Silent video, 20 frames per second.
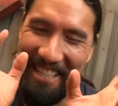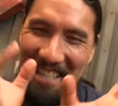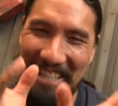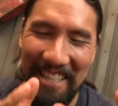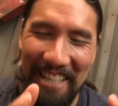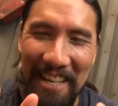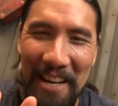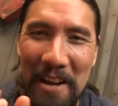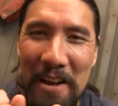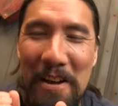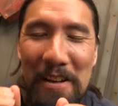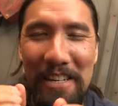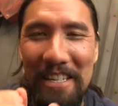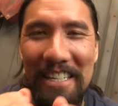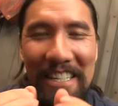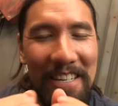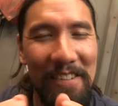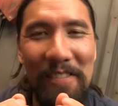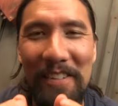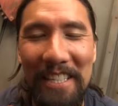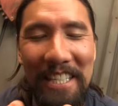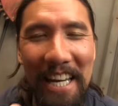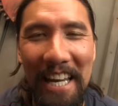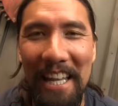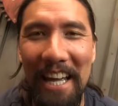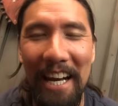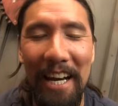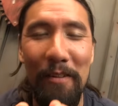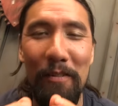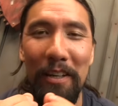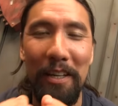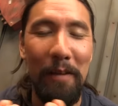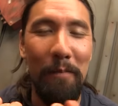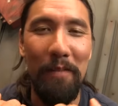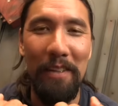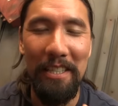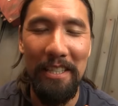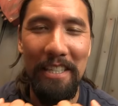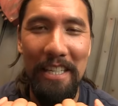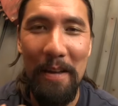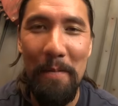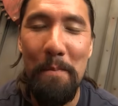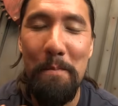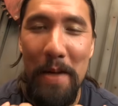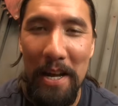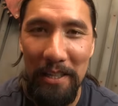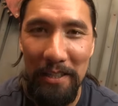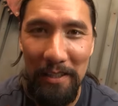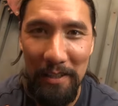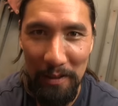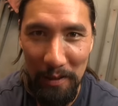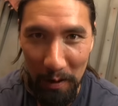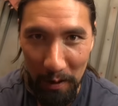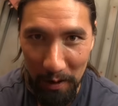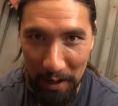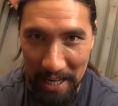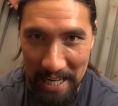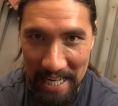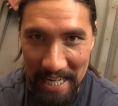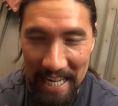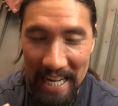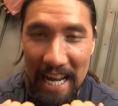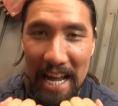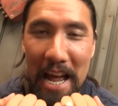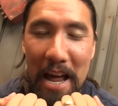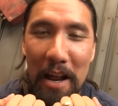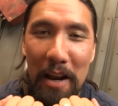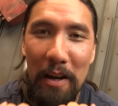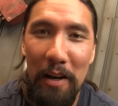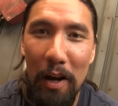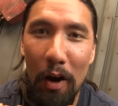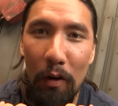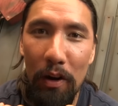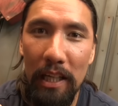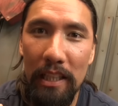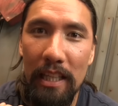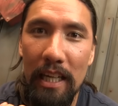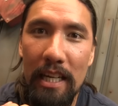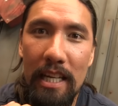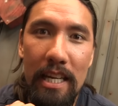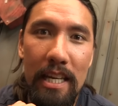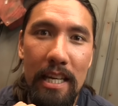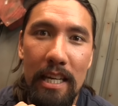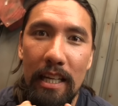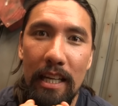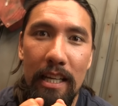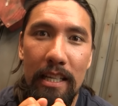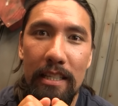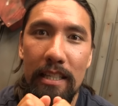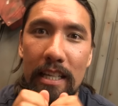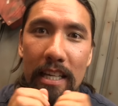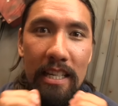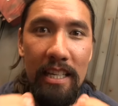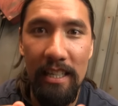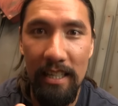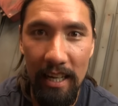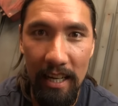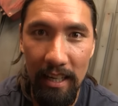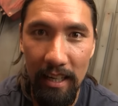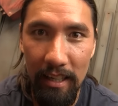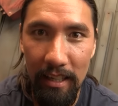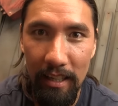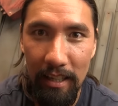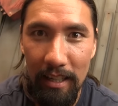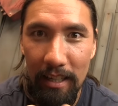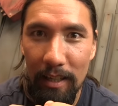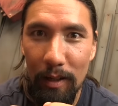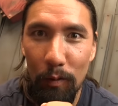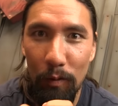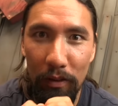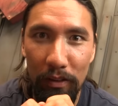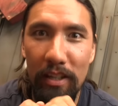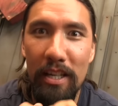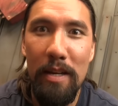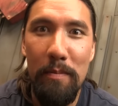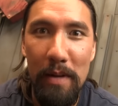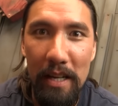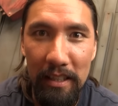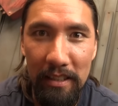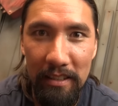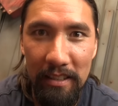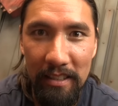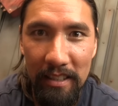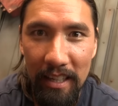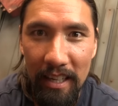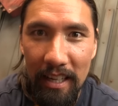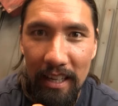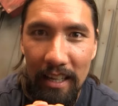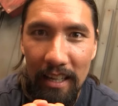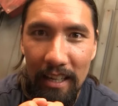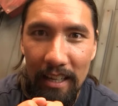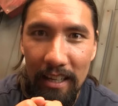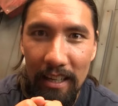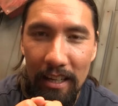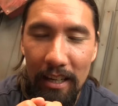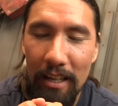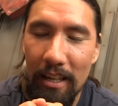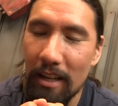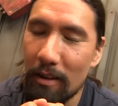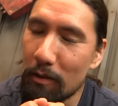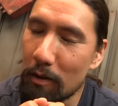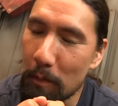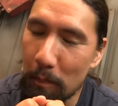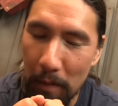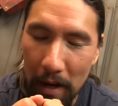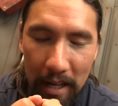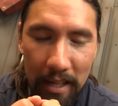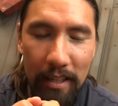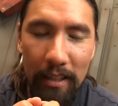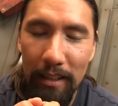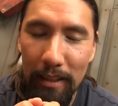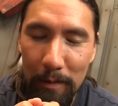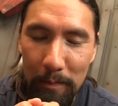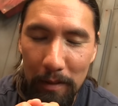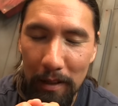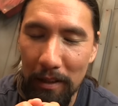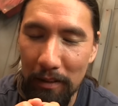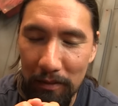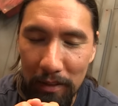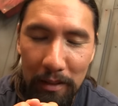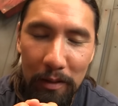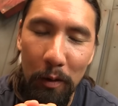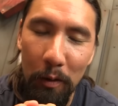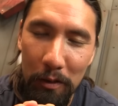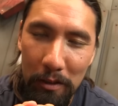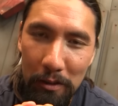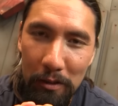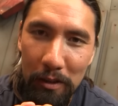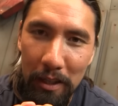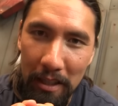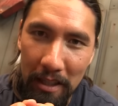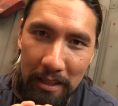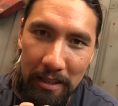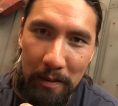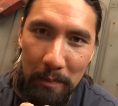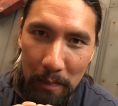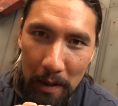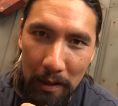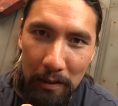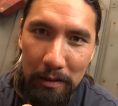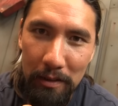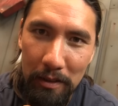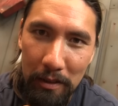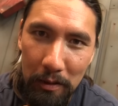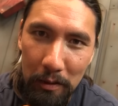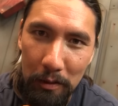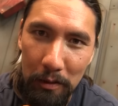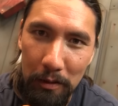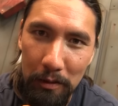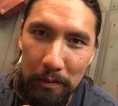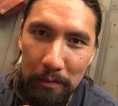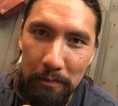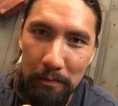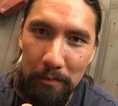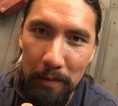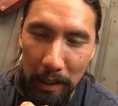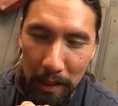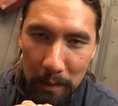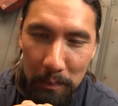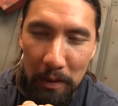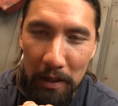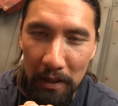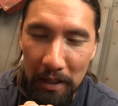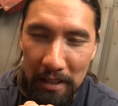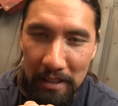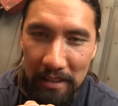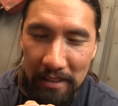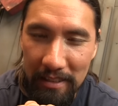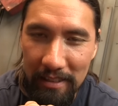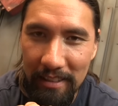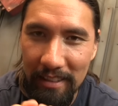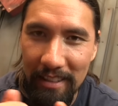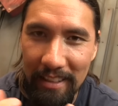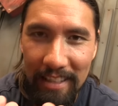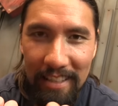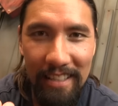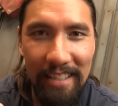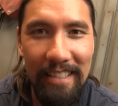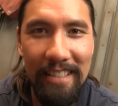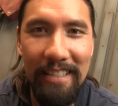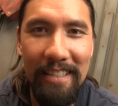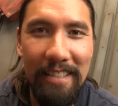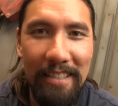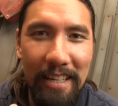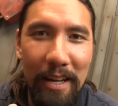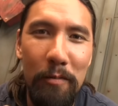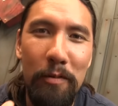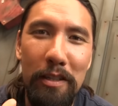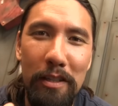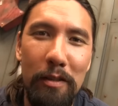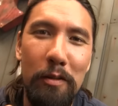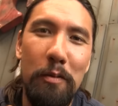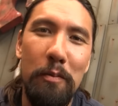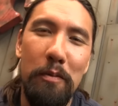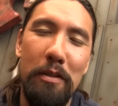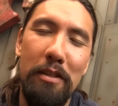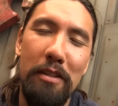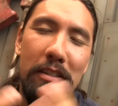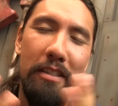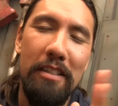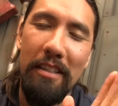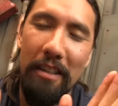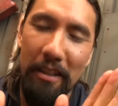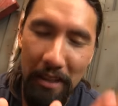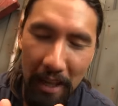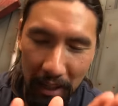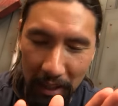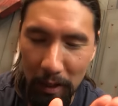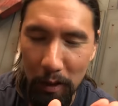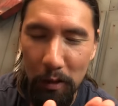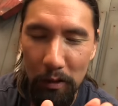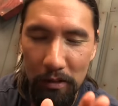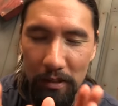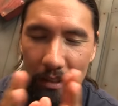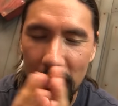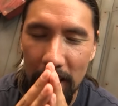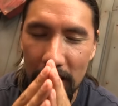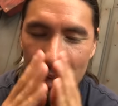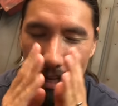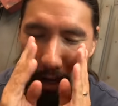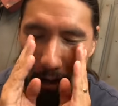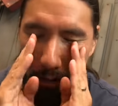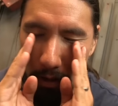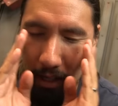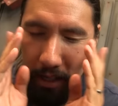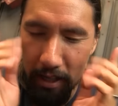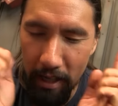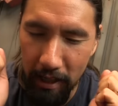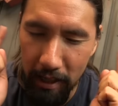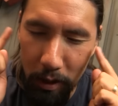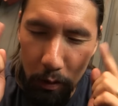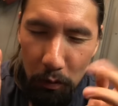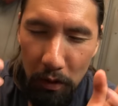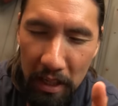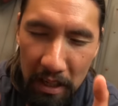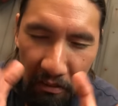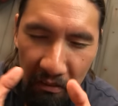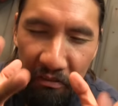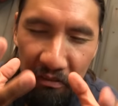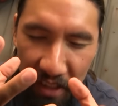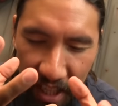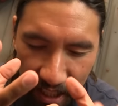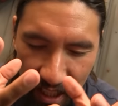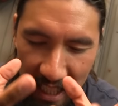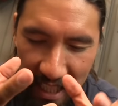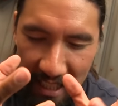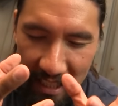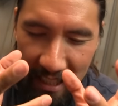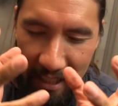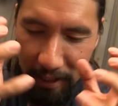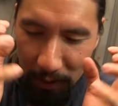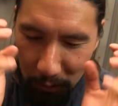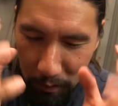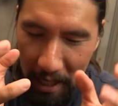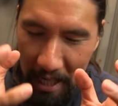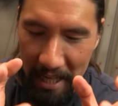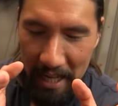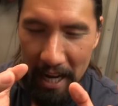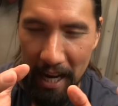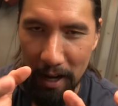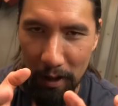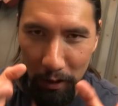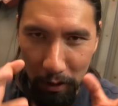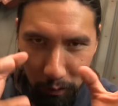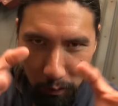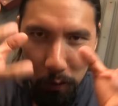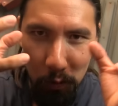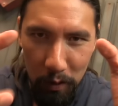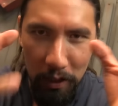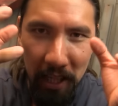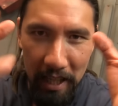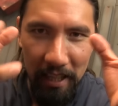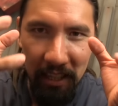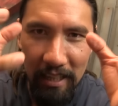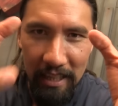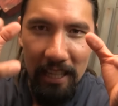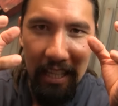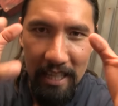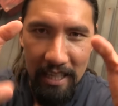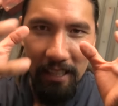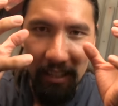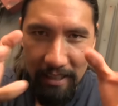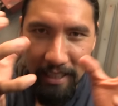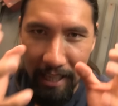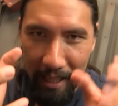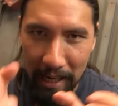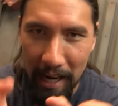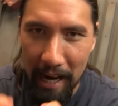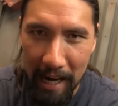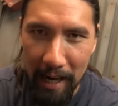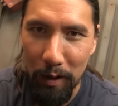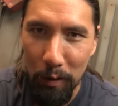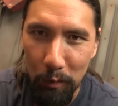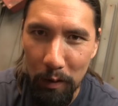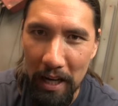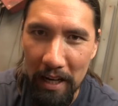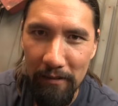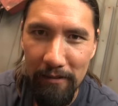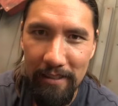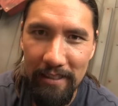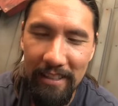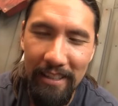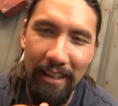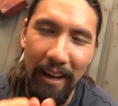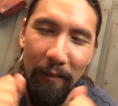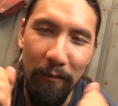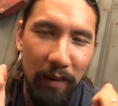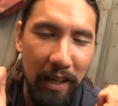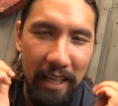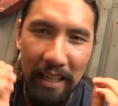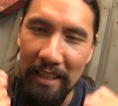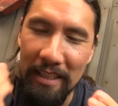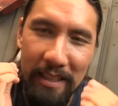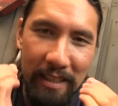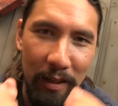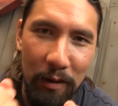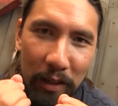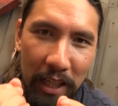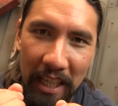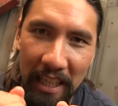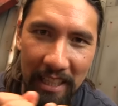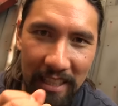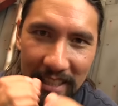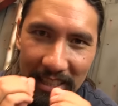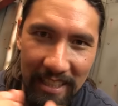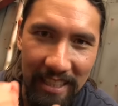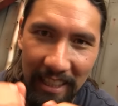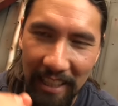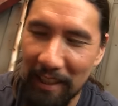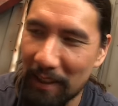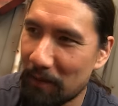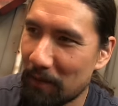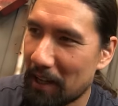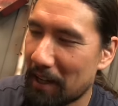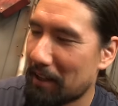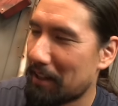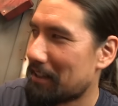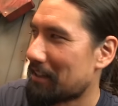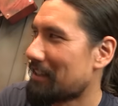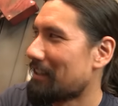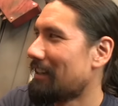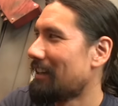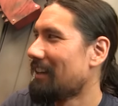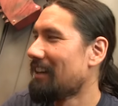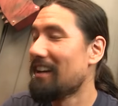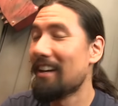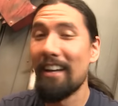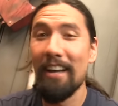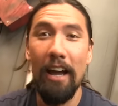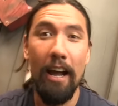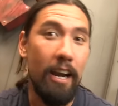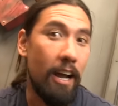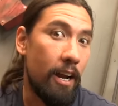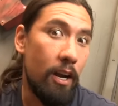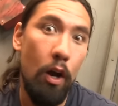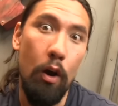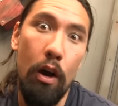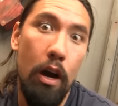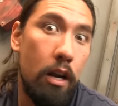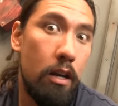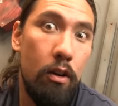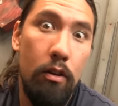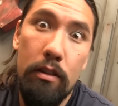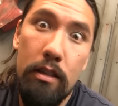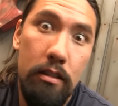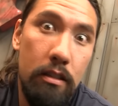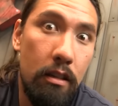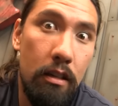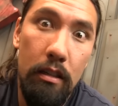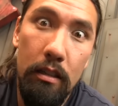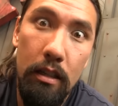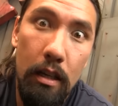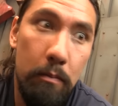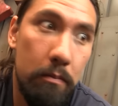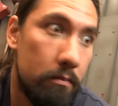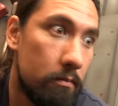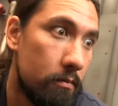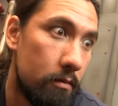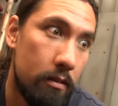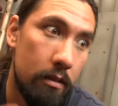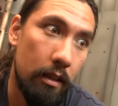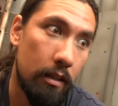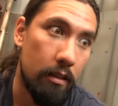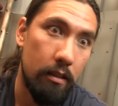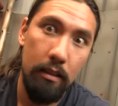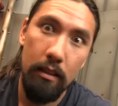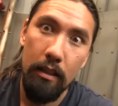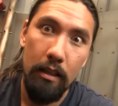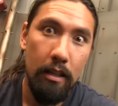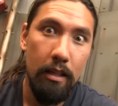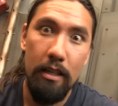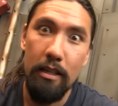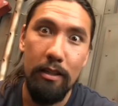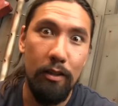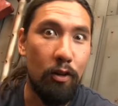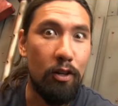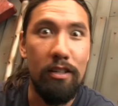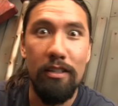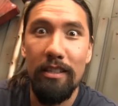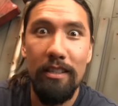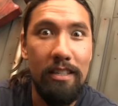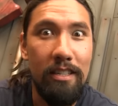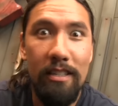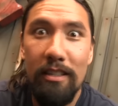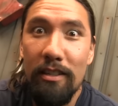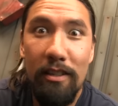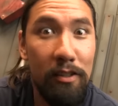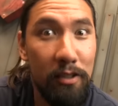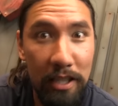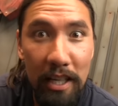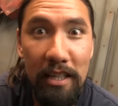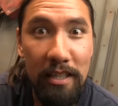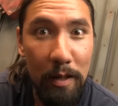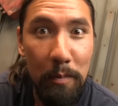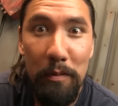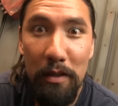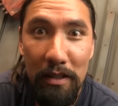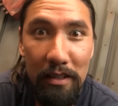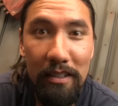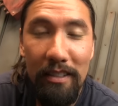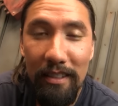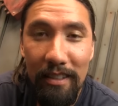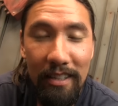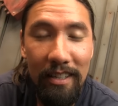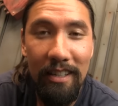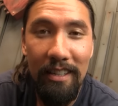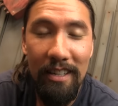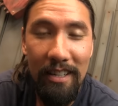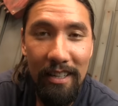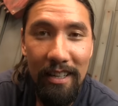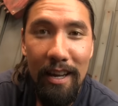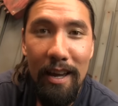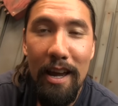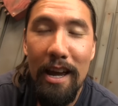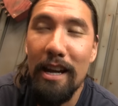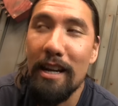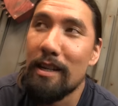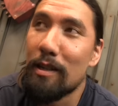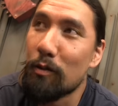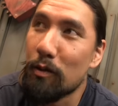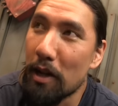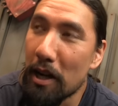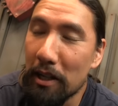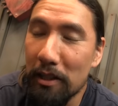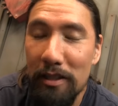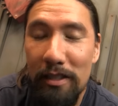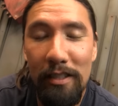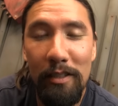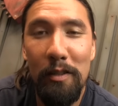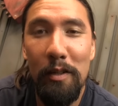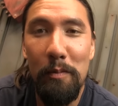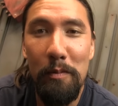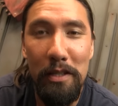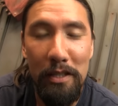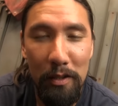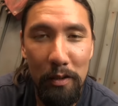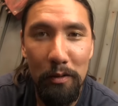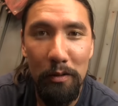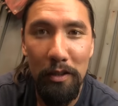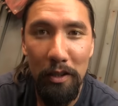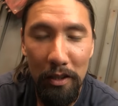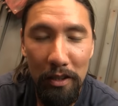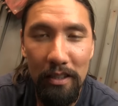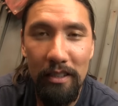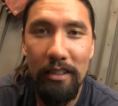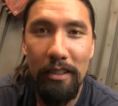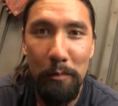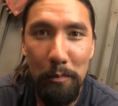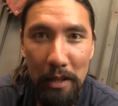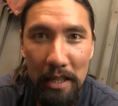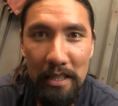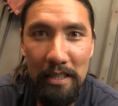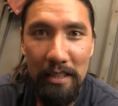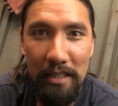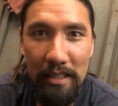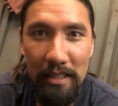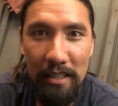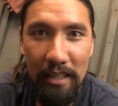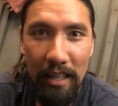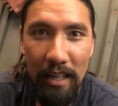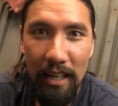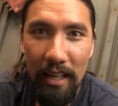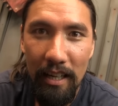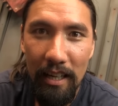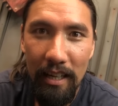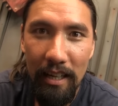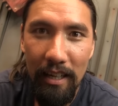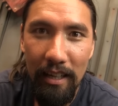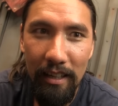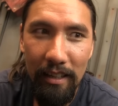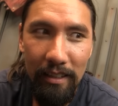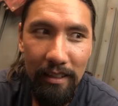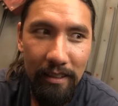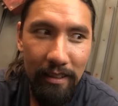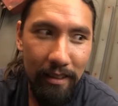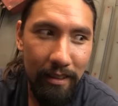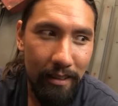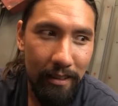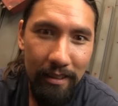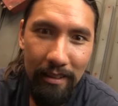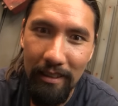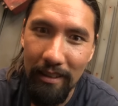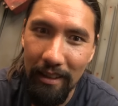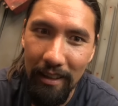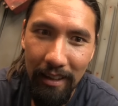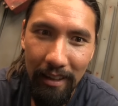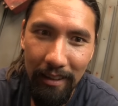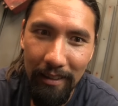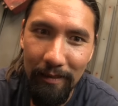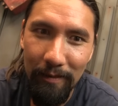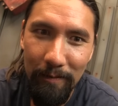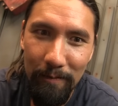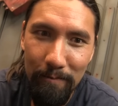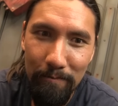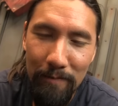just, just, you say that, it would give me immense joy knowing that he gets inundated with emails reminding him of the torture that he's about to experience. It, it's just, it would do, thank you. I, I, already, I can already feel it right now through the, the airwaves. I'm getting so giddy just thinking about it. And I know, I know he's going to come, like, he's going to, he'll say something. He, he, and his reaction is going to be so good and priceless. And uh,